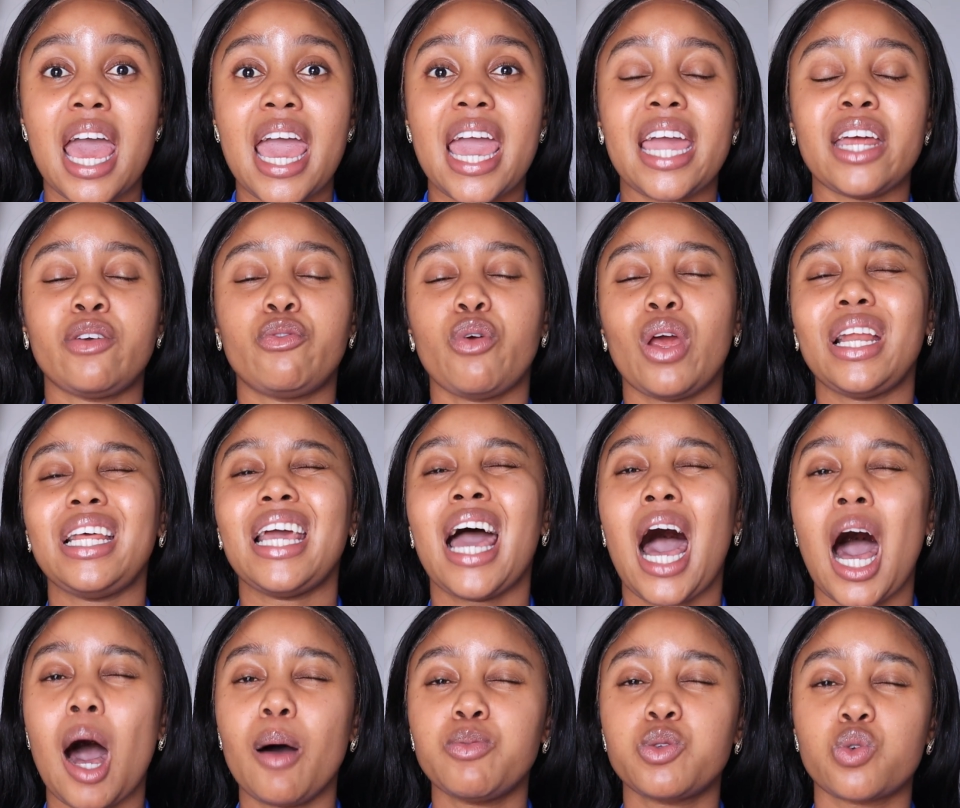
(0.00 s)
It really
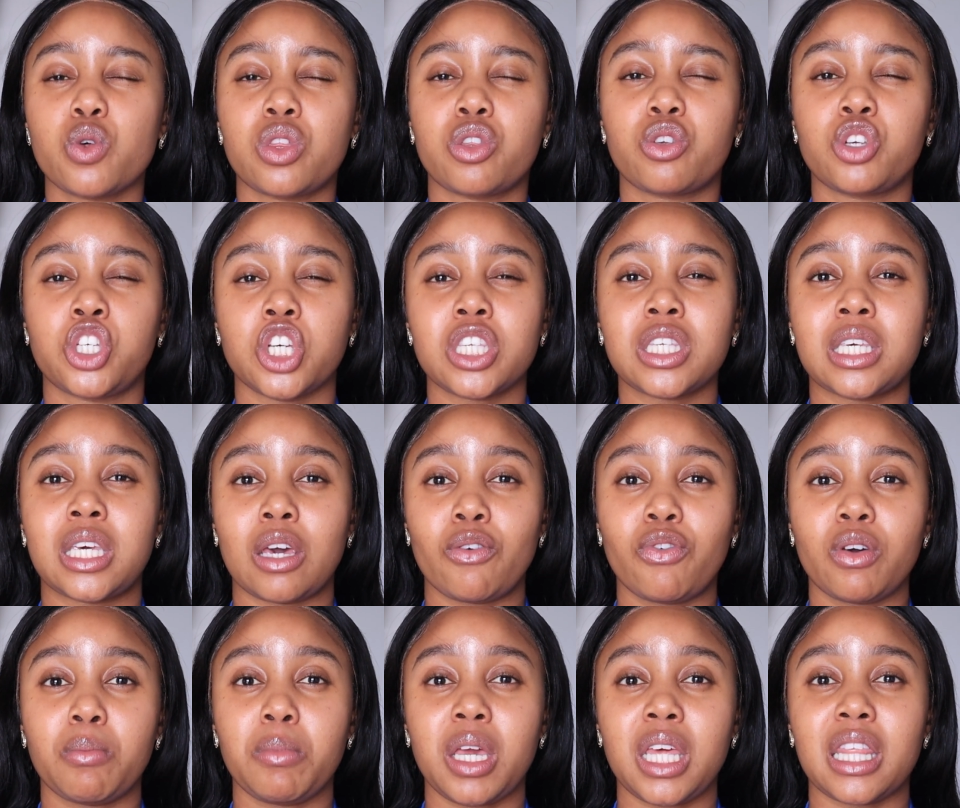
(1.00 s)
helps with just
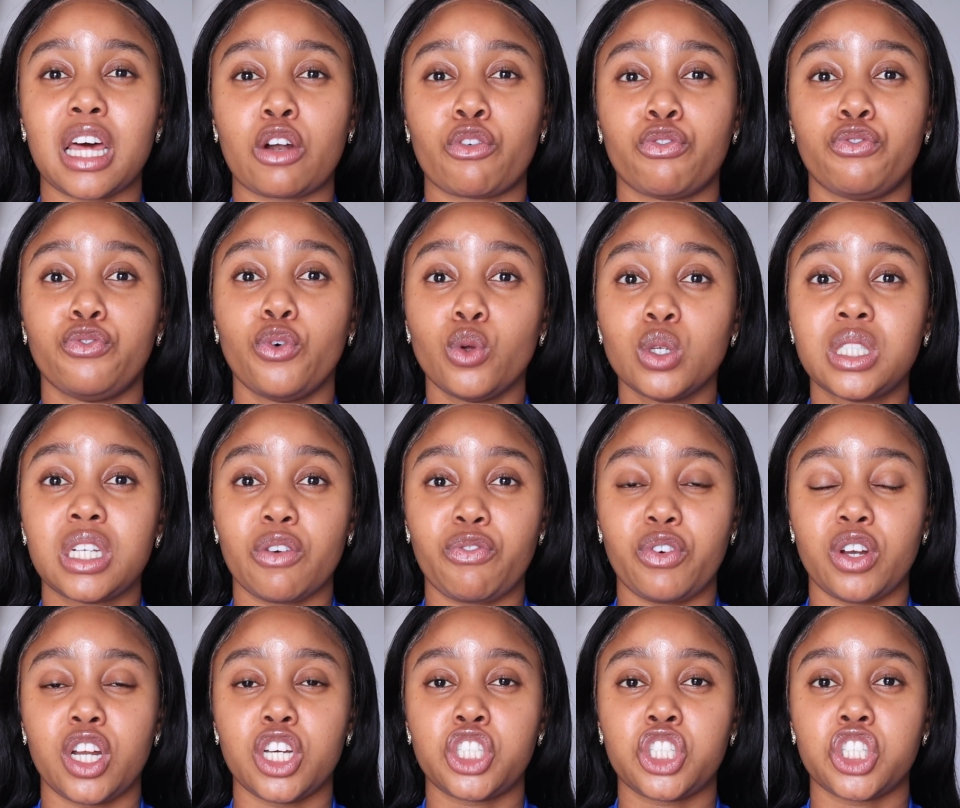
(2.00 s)
giving me that full
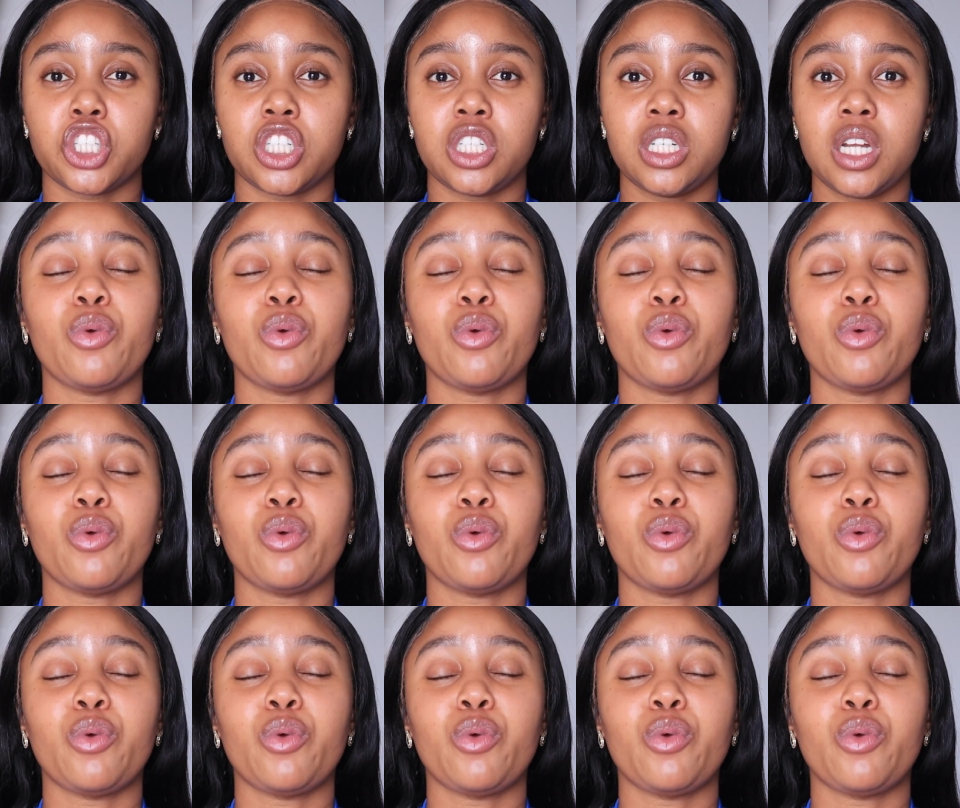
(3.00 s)
definition.